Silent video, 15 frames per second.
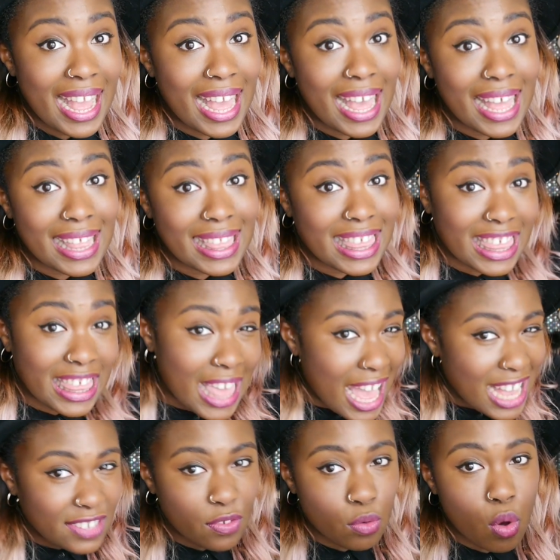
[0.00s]
And
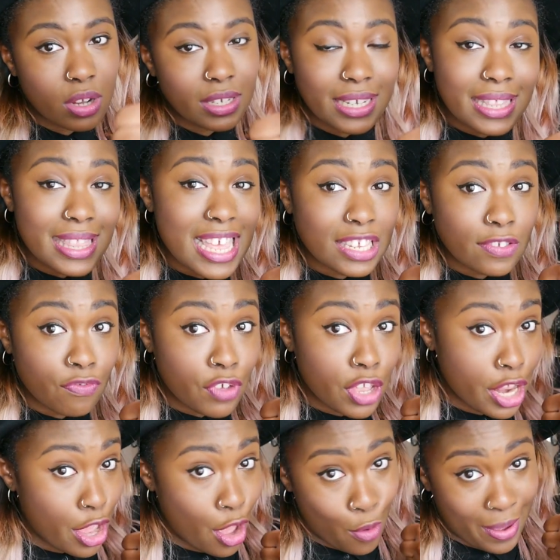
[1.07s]
thanks for watching this
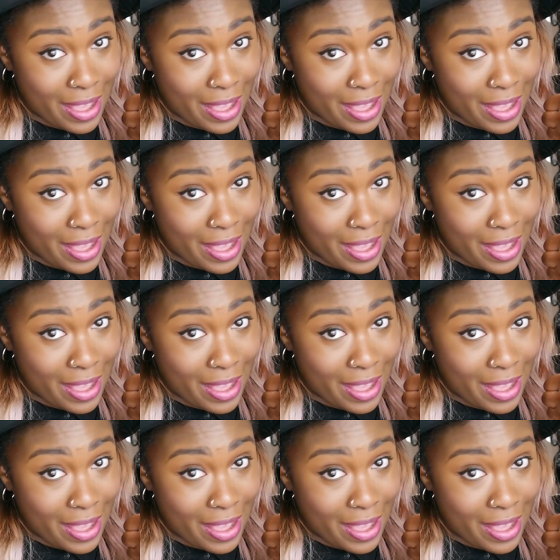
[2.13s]
video,